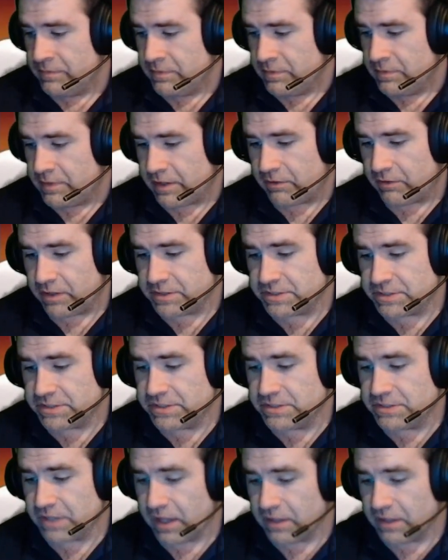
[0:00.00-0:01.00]
Now, a
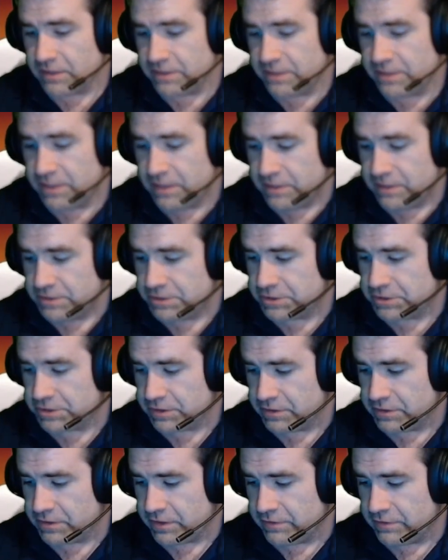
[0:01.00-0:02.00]
solid
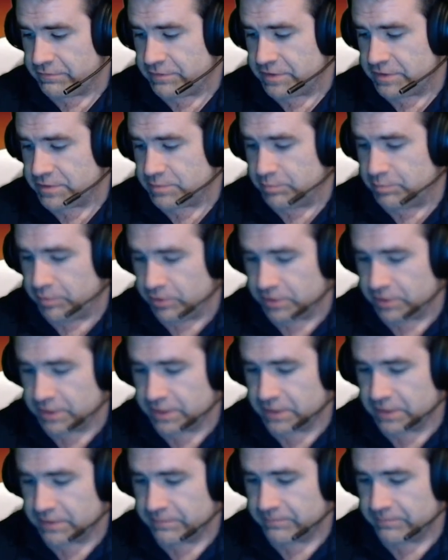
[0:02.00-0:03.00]
chunk of this book,
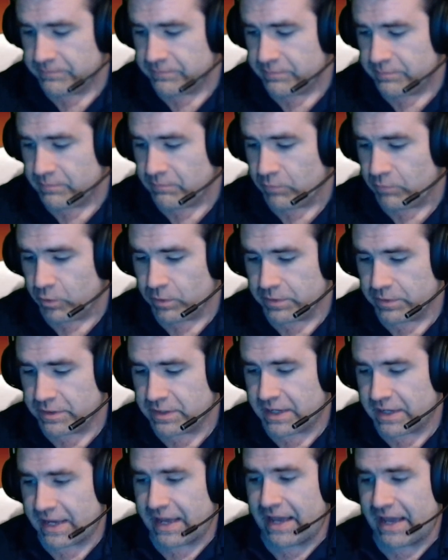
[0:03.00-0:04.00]
more than
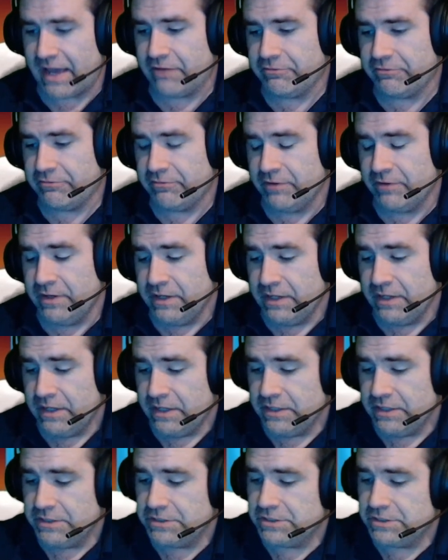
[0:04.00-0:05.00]
half,
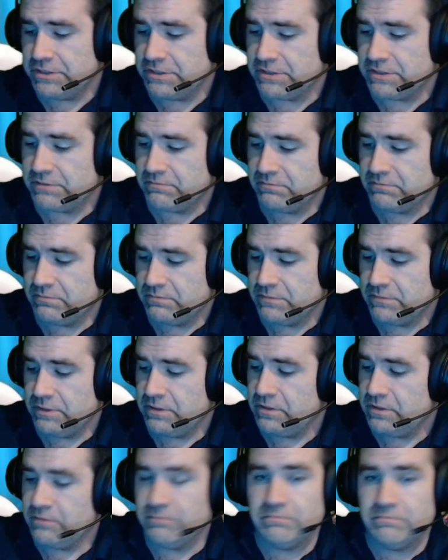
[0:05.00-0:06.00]
is just,
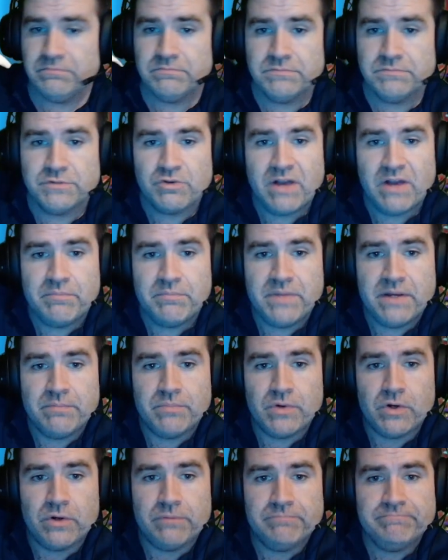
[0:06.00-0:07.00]
scrap
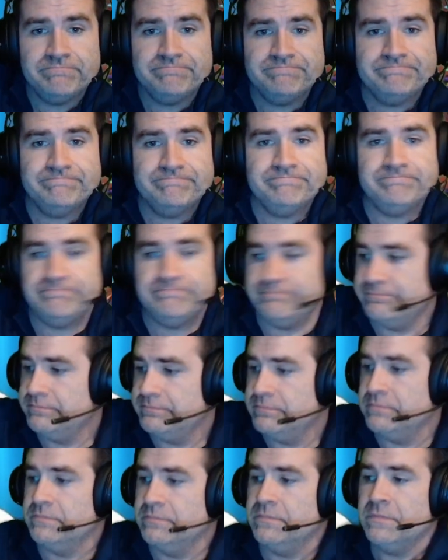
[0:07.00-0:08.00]
paper.
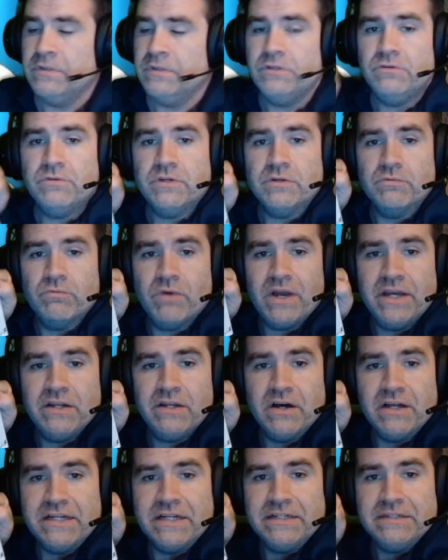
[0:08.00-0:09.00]
You can write
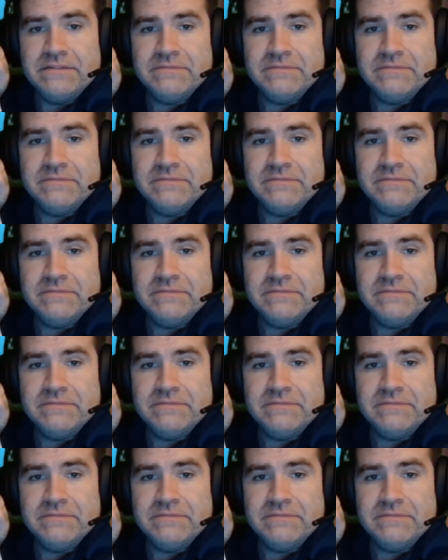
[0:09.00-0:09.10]
on it.